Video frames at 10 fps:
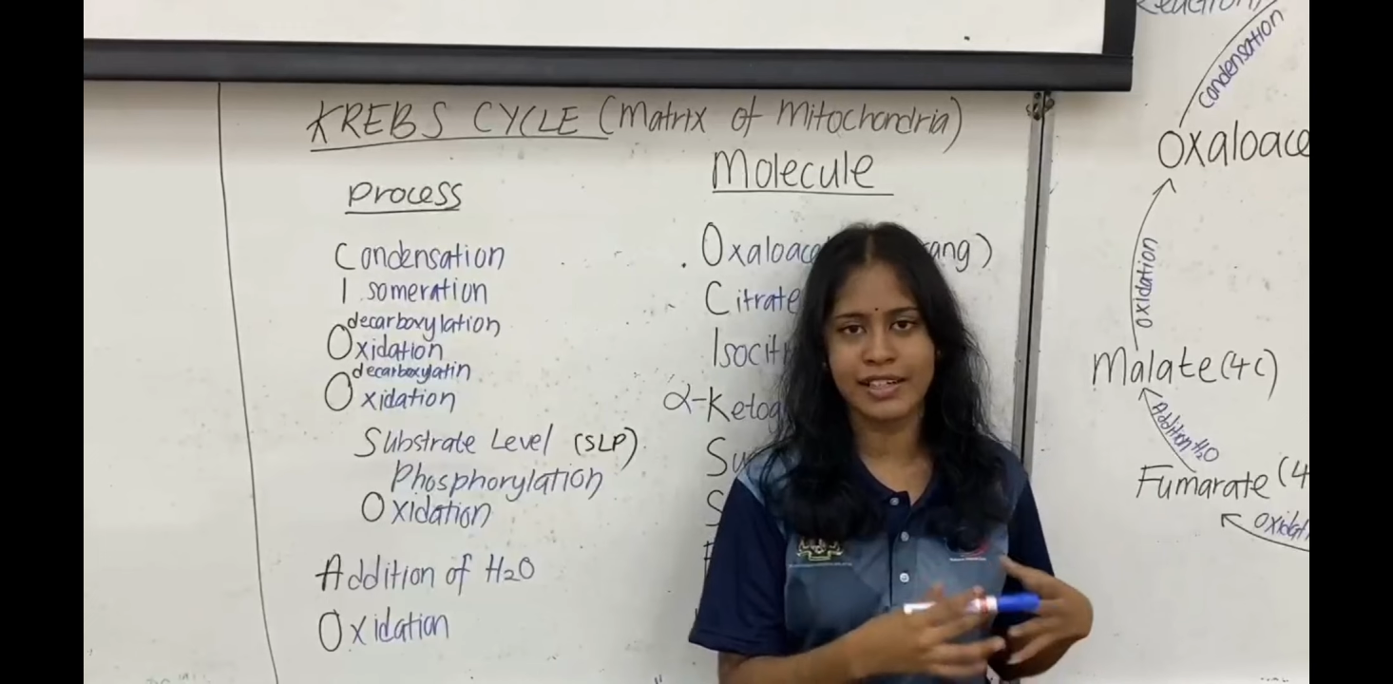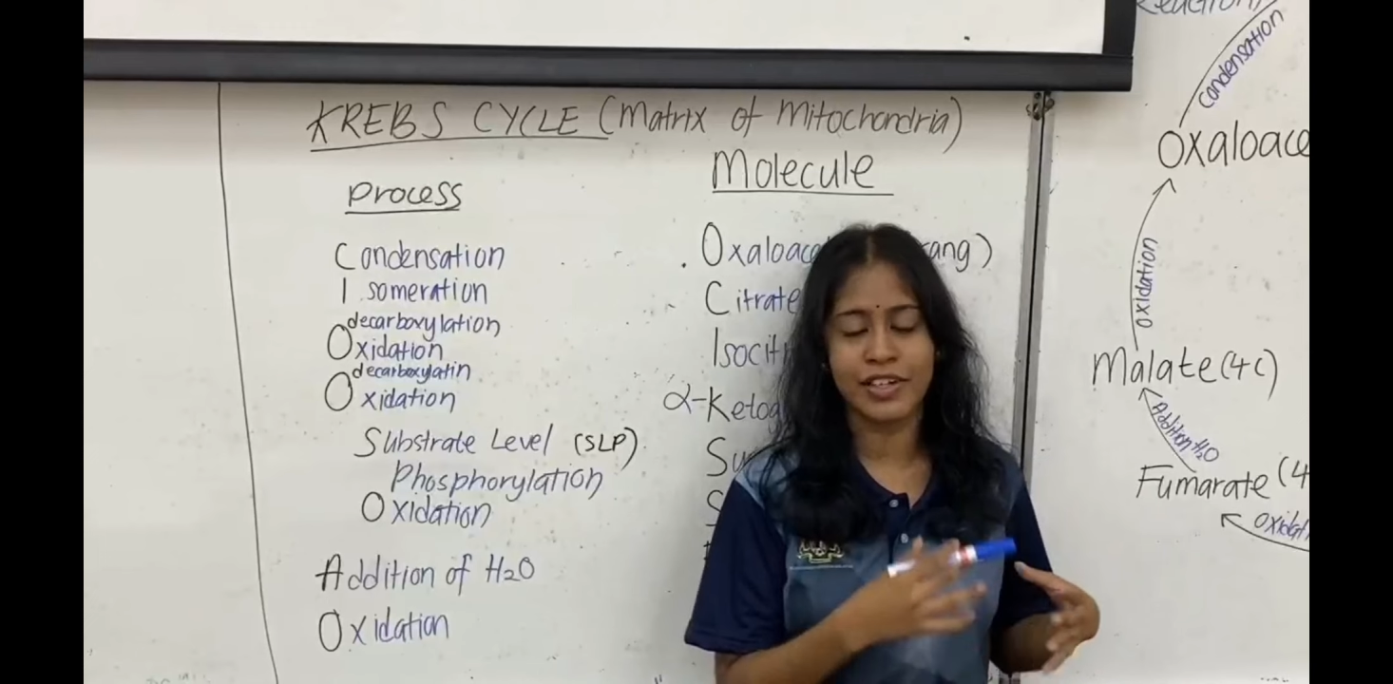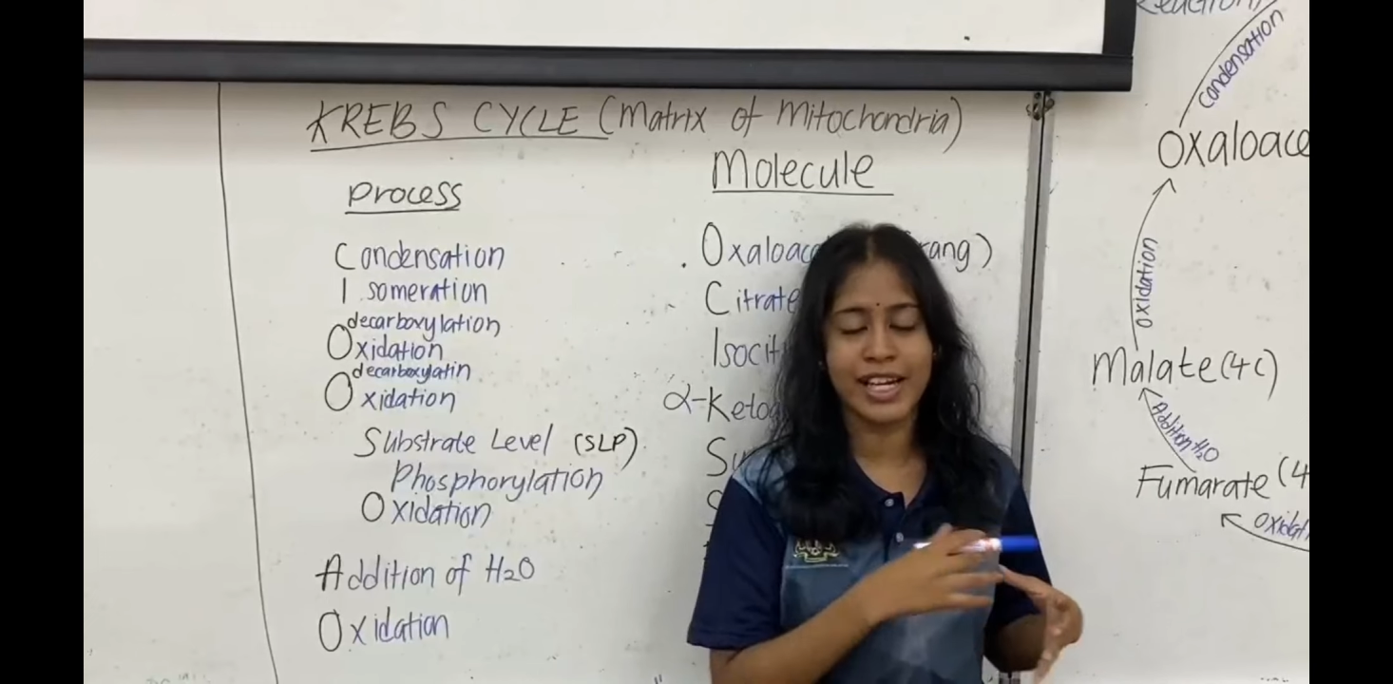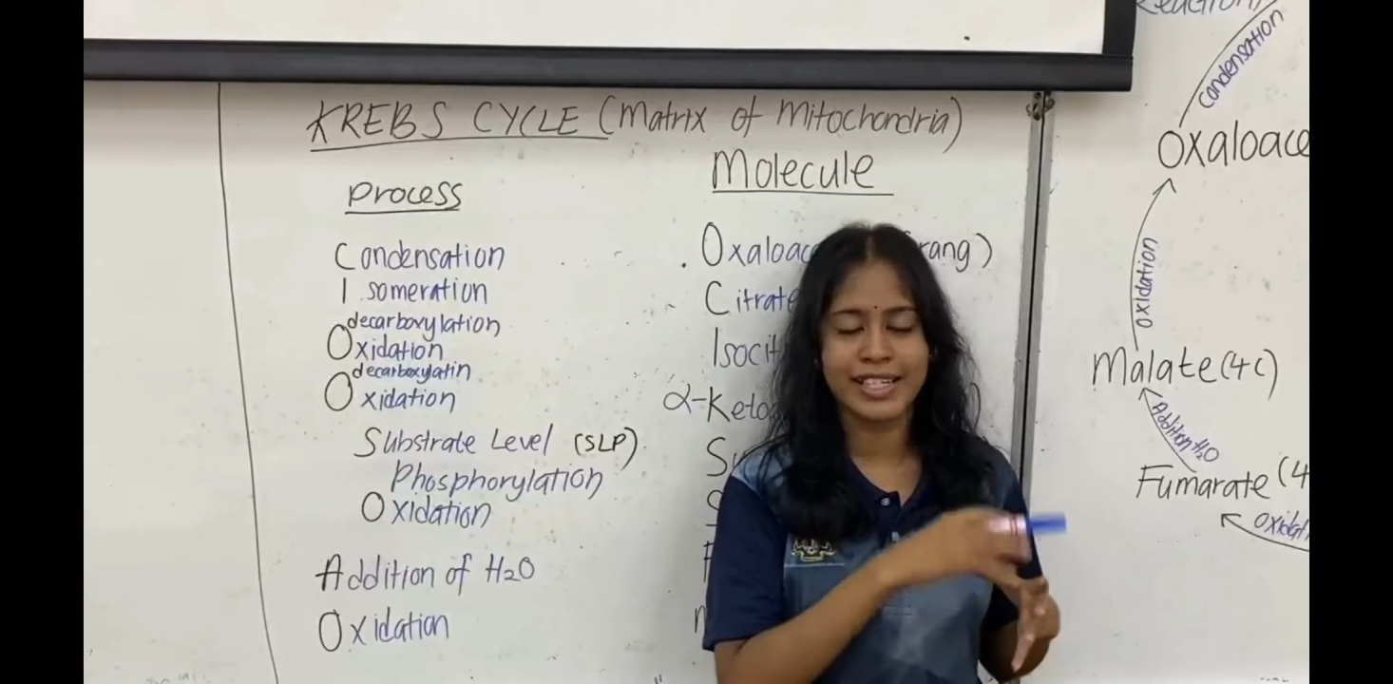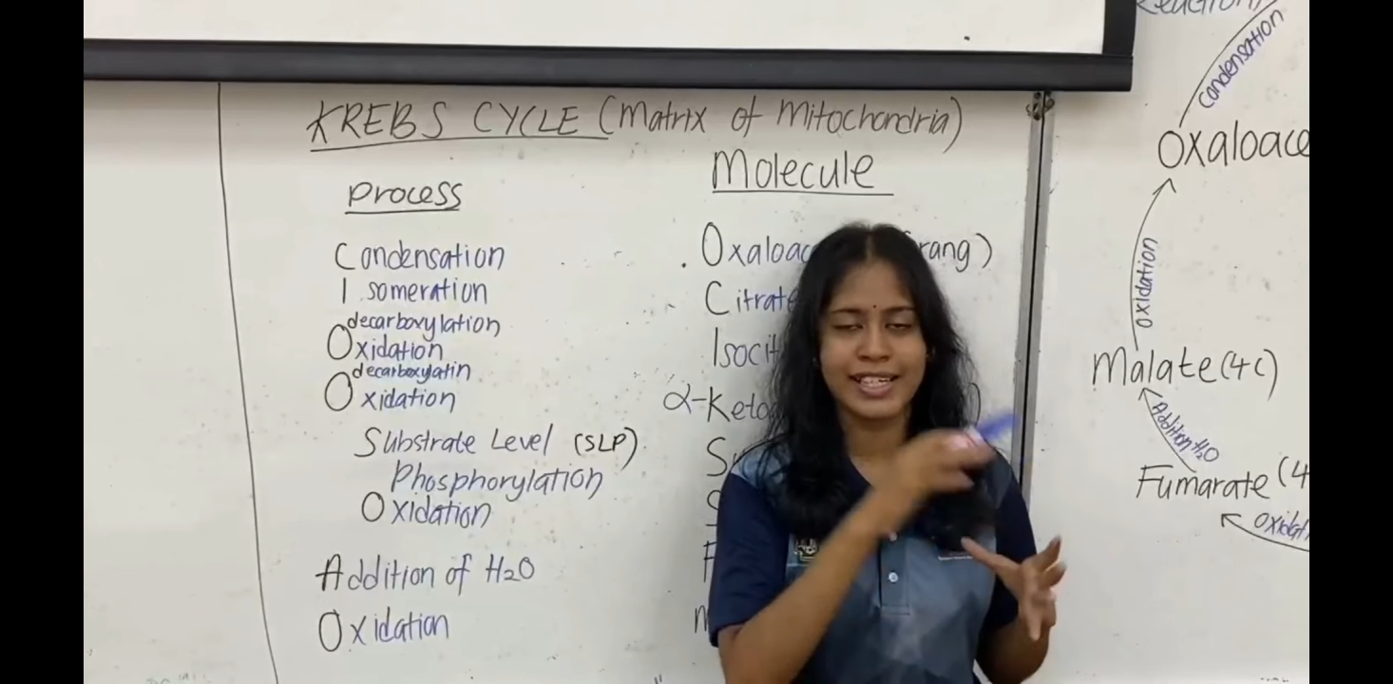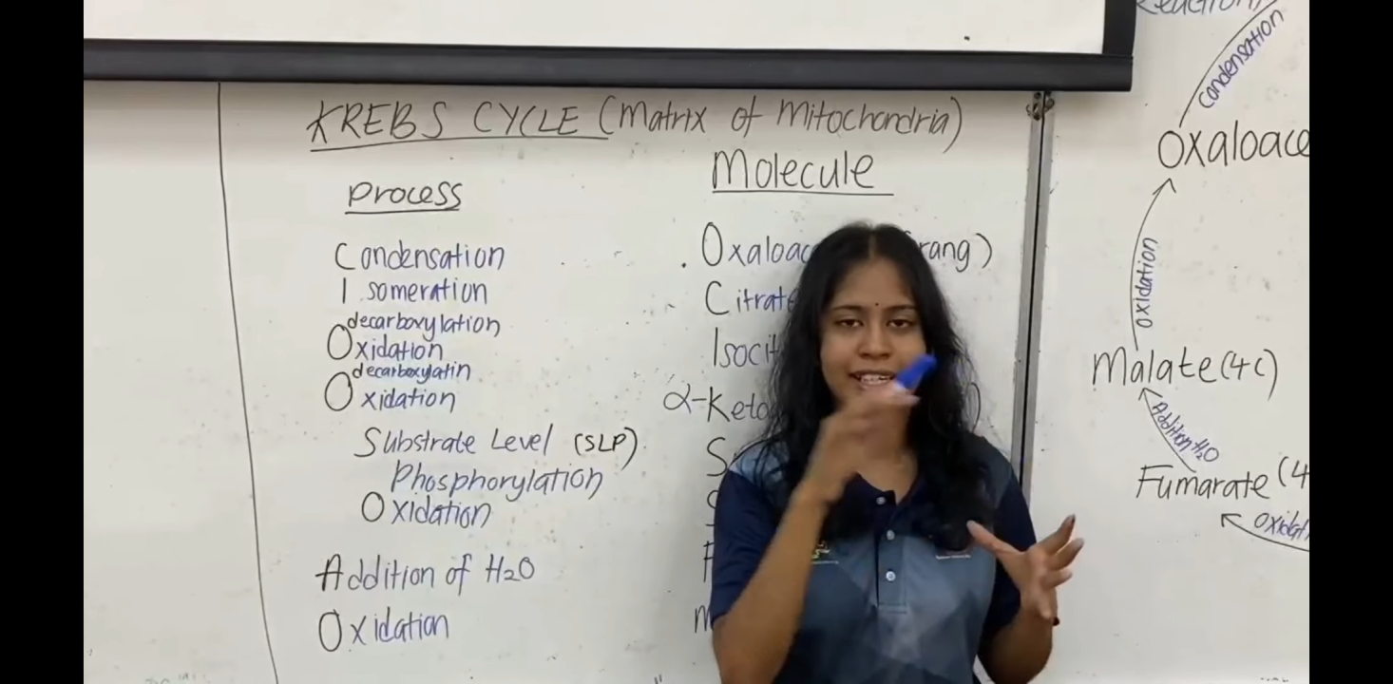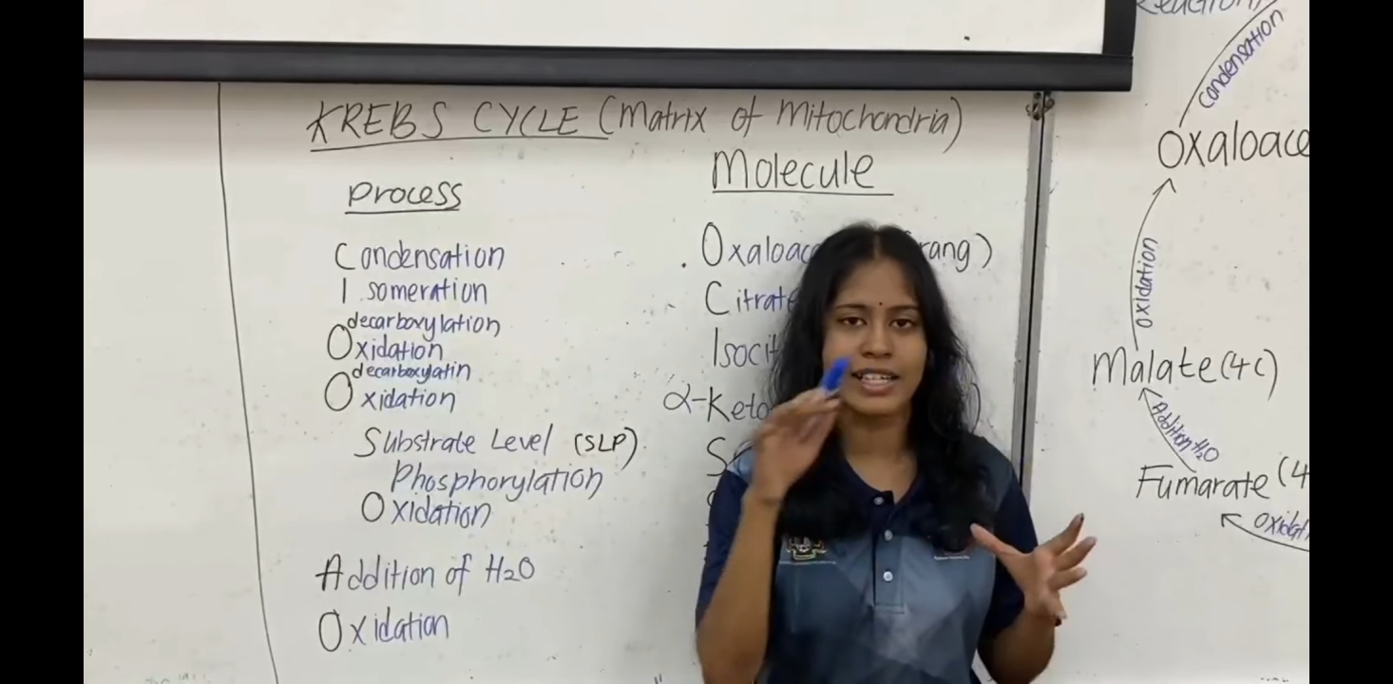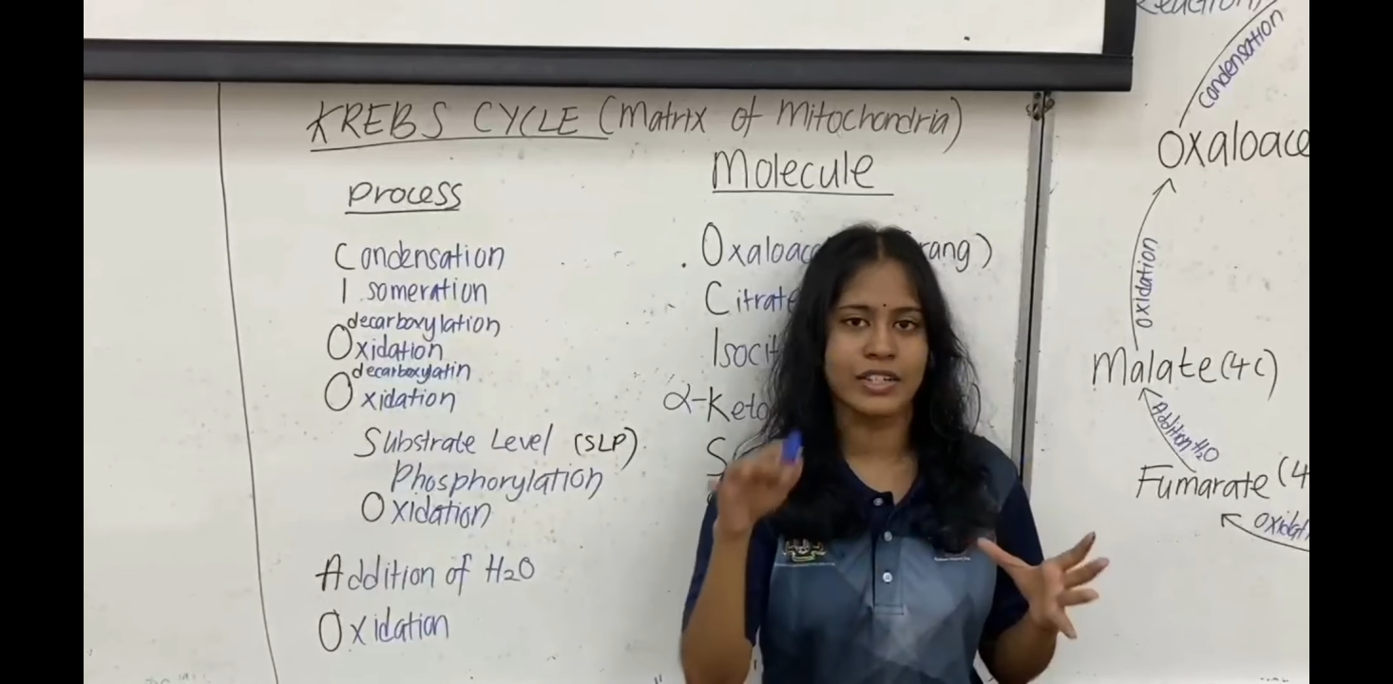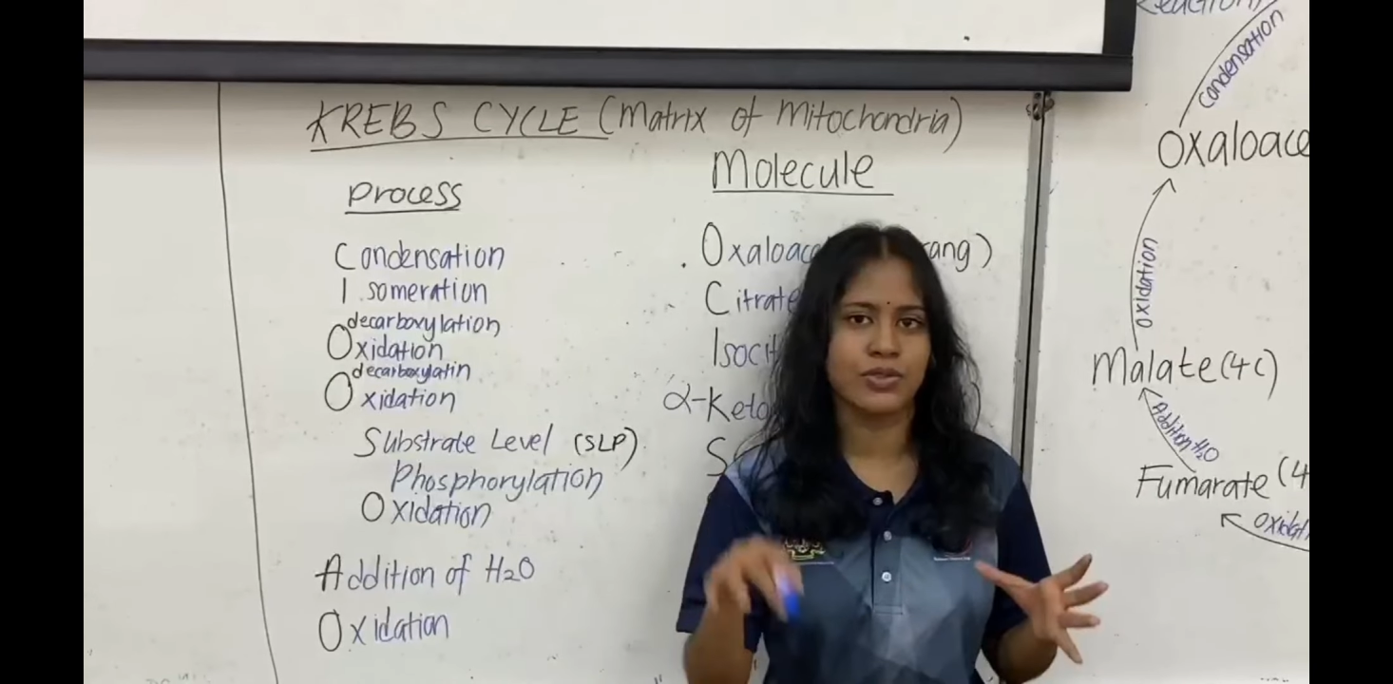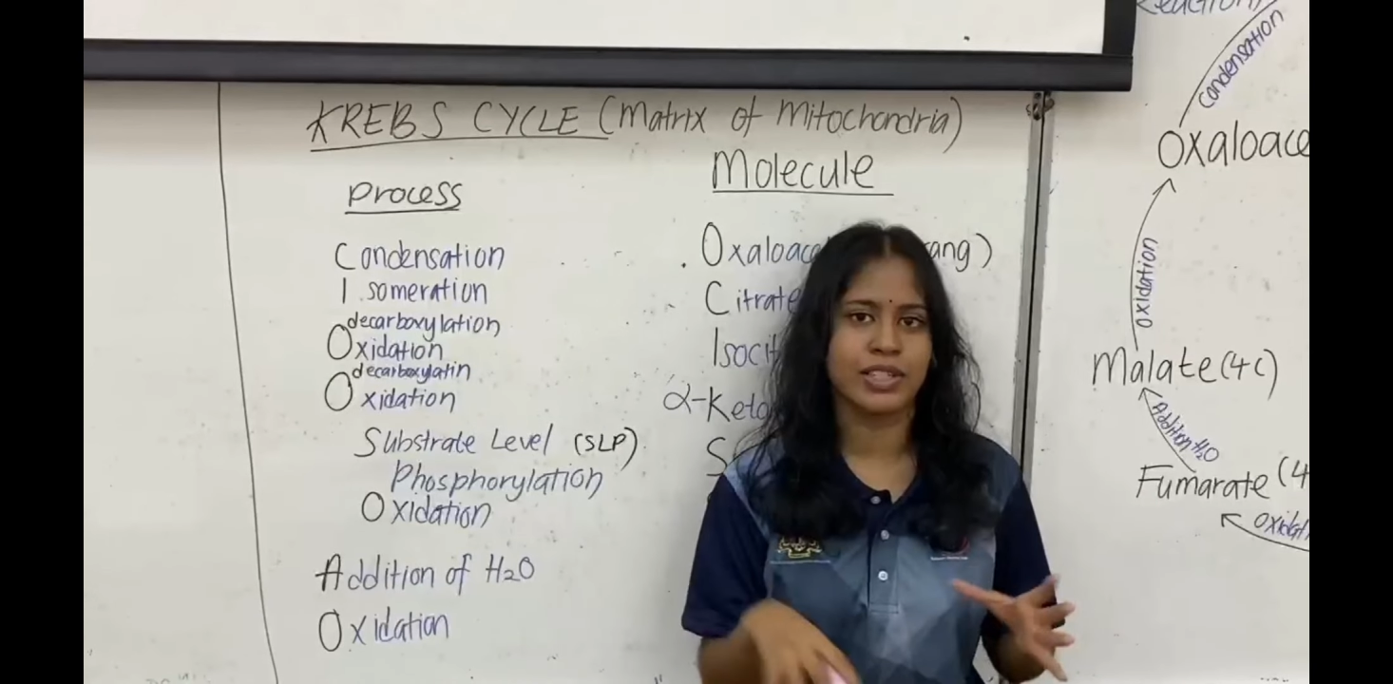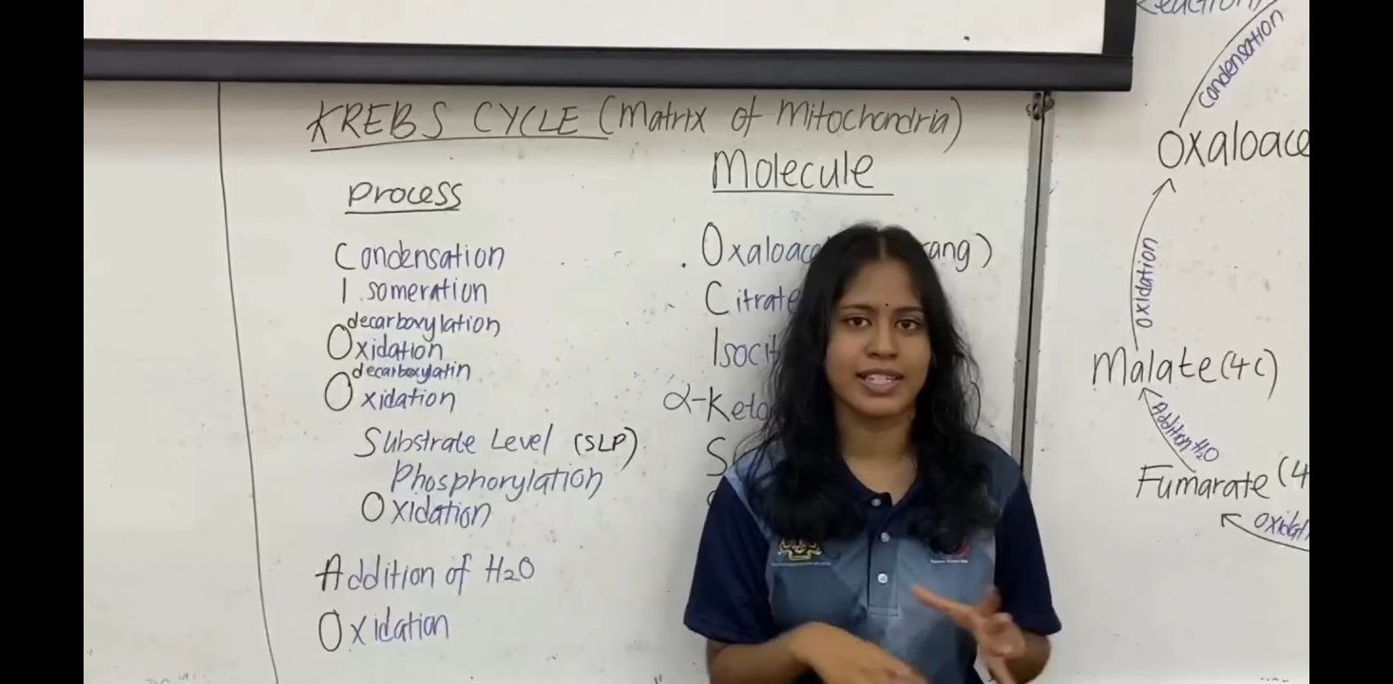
relating it into